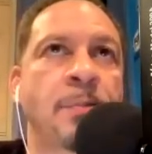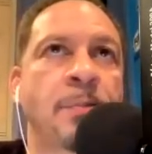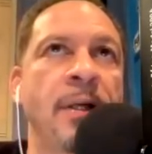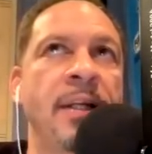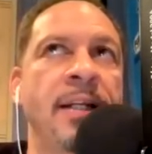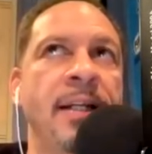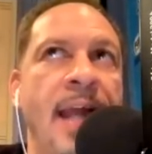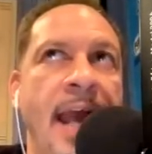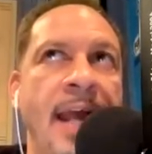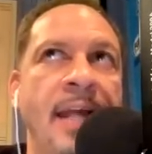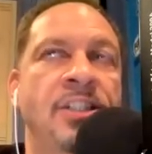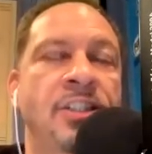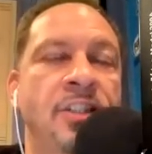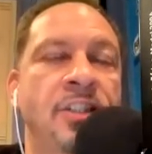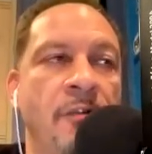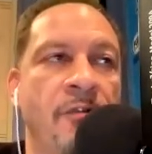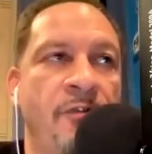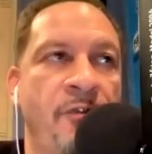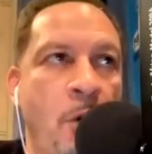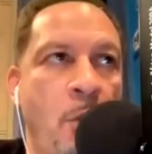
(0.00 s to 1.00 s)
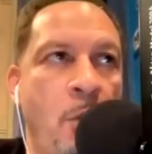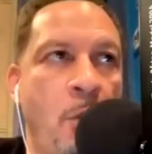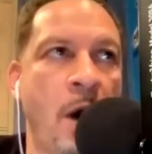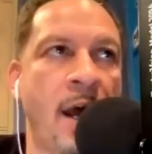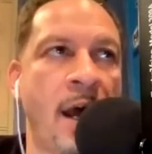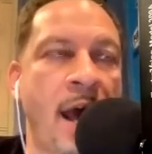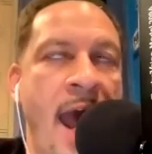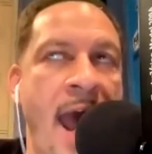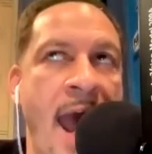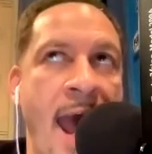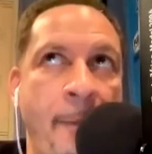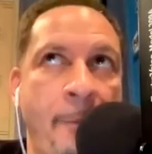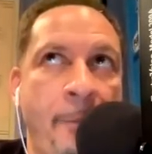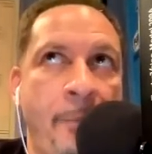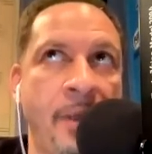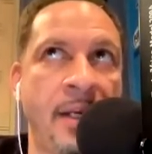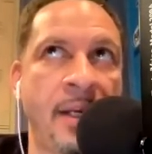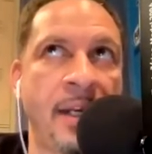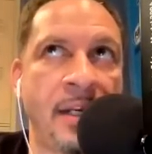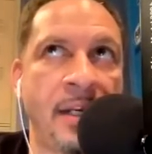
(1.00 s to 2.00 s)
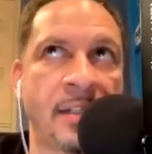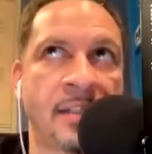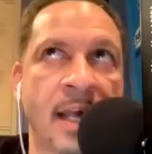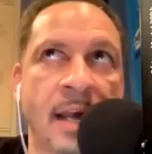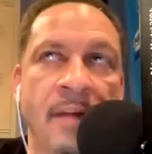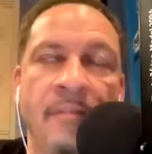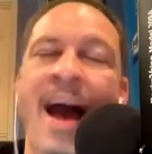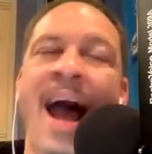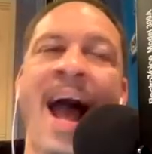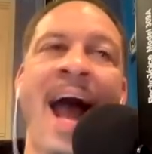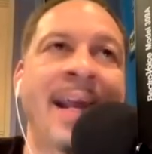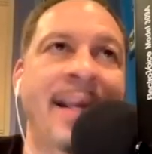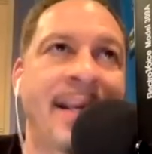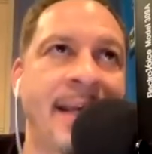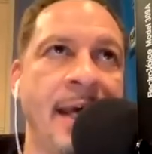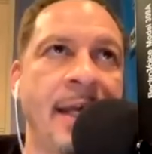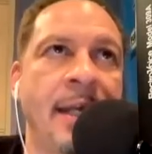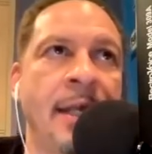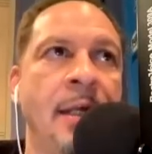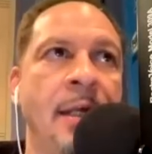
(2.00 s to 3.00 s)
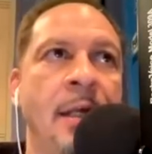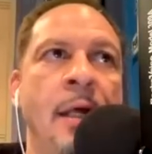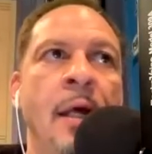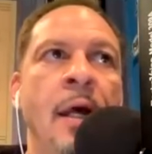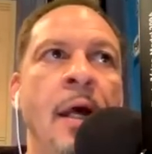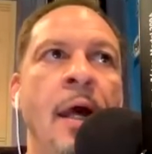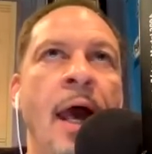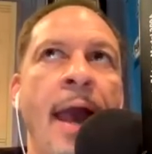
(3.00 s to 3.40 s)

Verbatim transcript: explanation for what happened in the second? I get it.